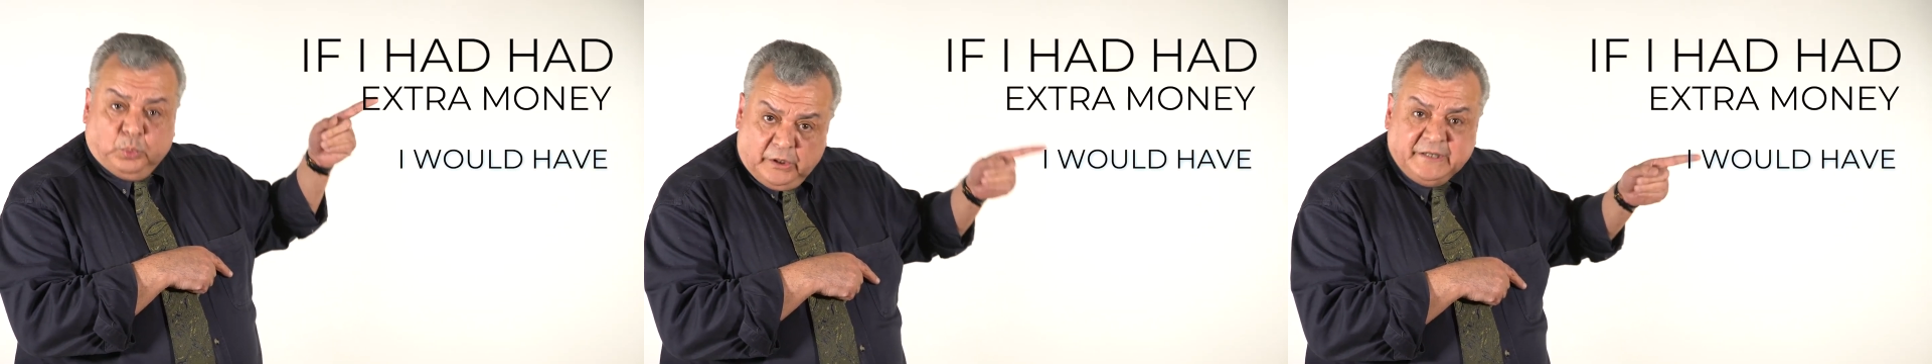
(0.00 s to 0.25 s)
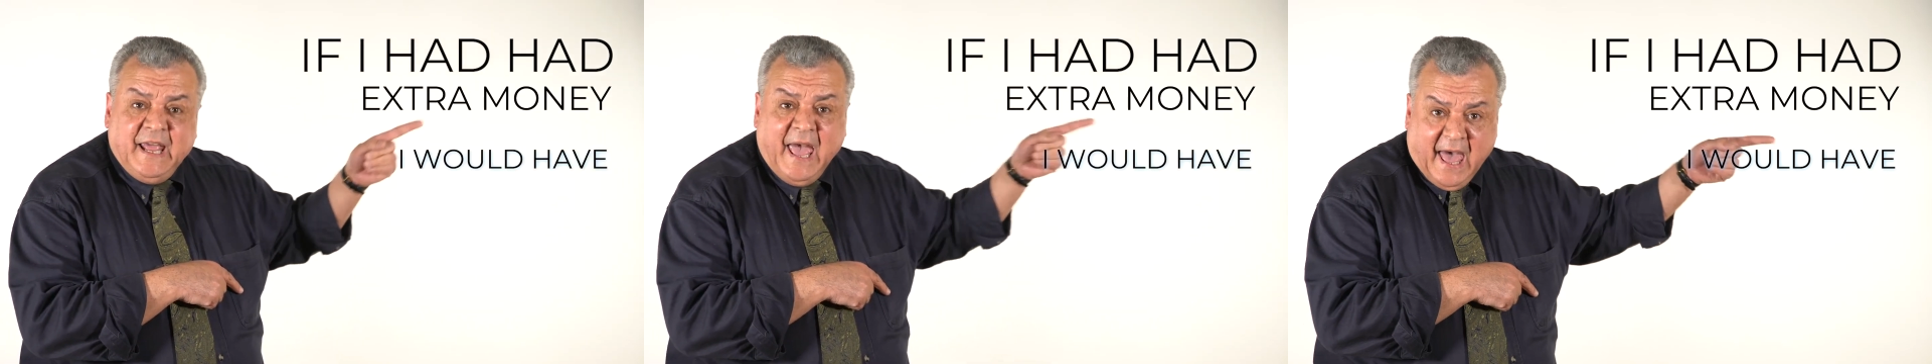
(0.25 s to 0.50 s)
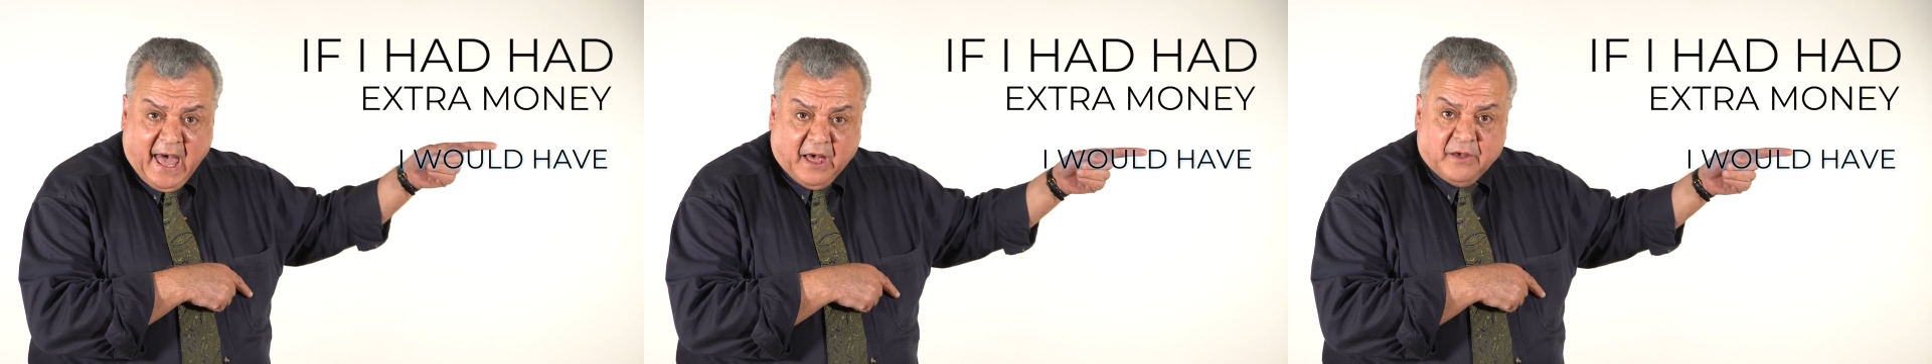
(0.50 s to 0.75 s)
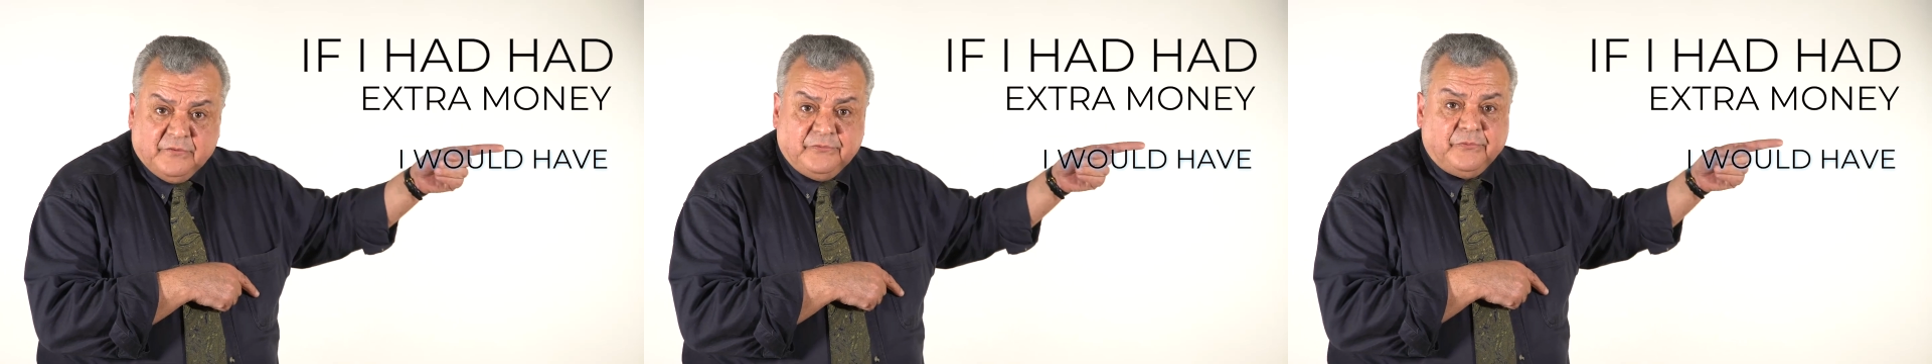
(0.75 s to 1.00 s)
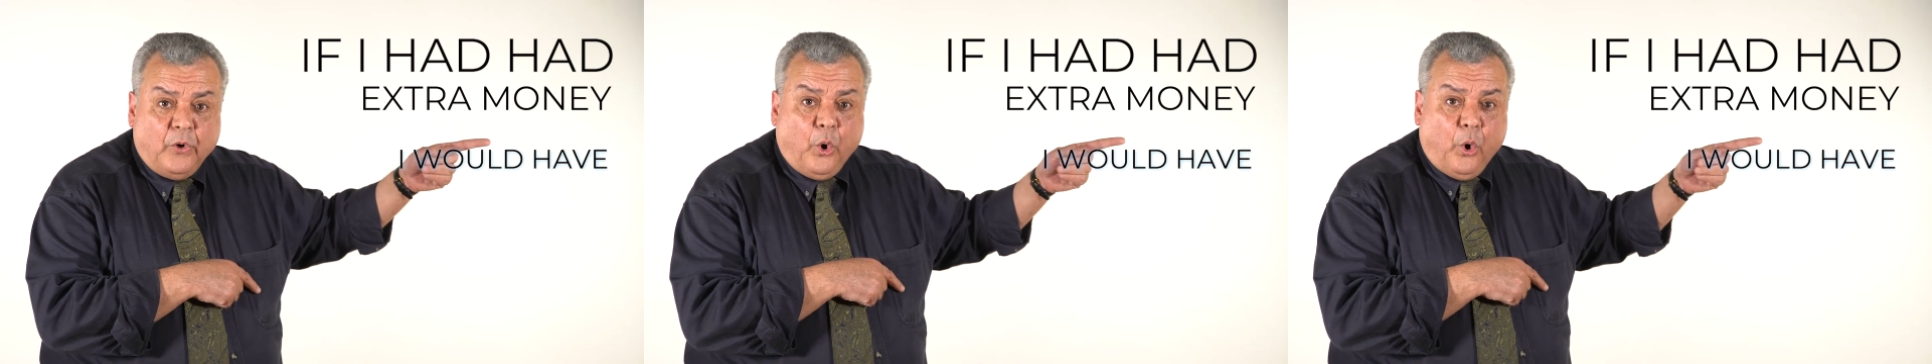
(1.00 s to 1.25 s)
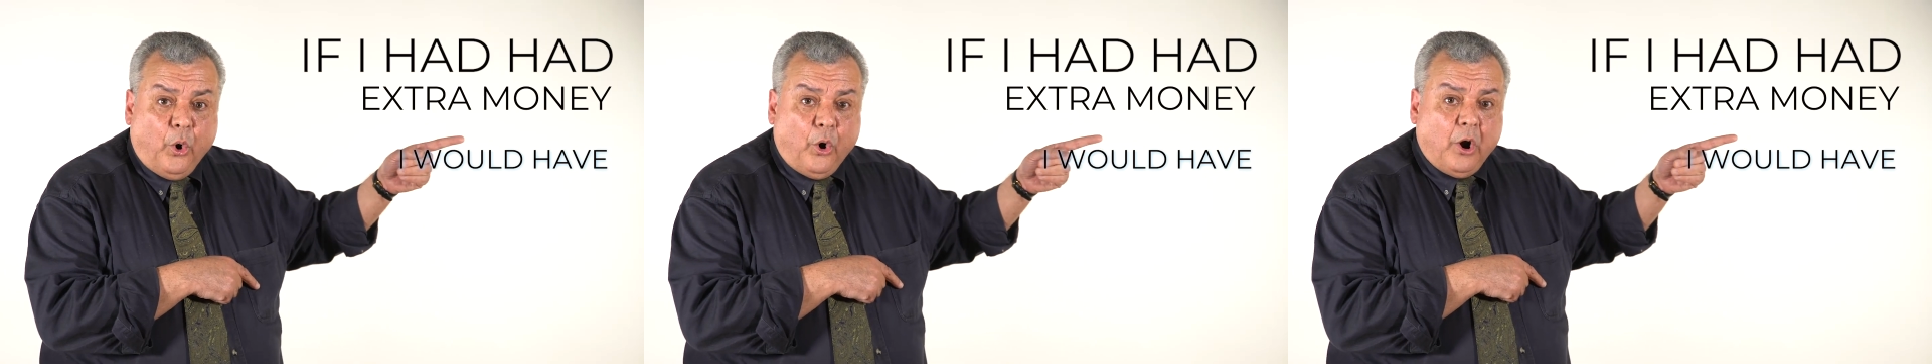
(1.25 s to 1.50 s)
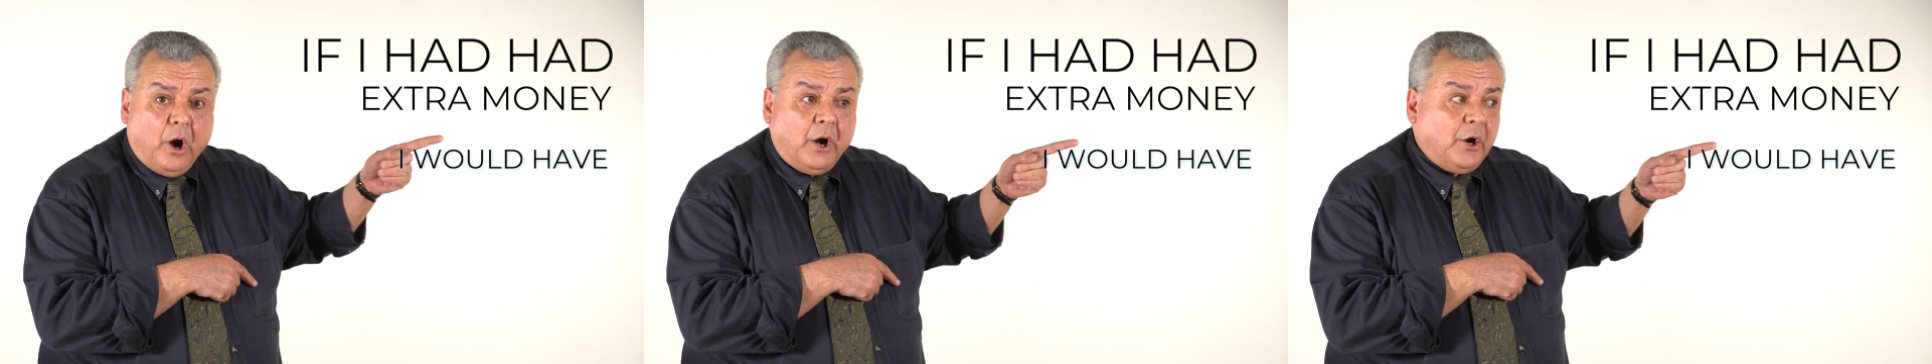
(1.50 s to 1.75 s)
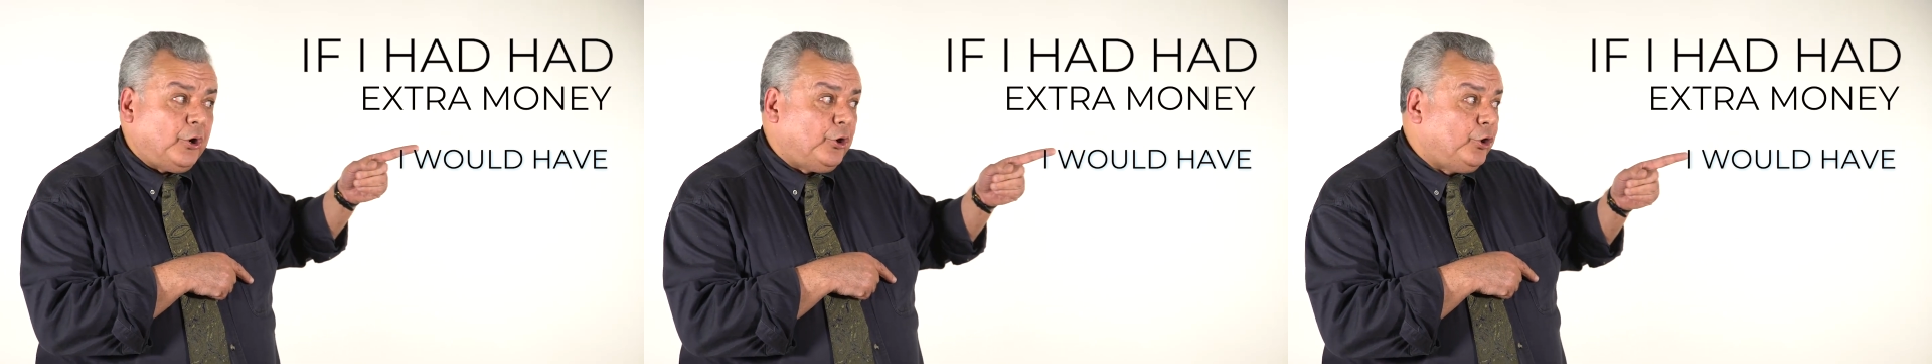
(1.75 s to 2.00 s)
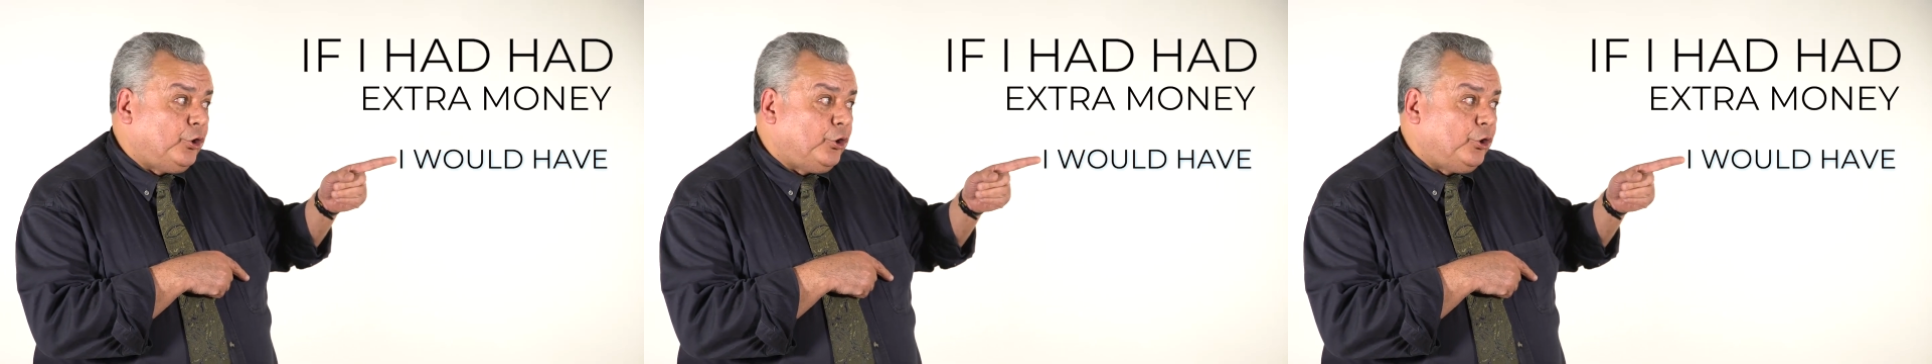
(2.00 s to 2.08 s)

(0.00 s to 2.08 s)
would have or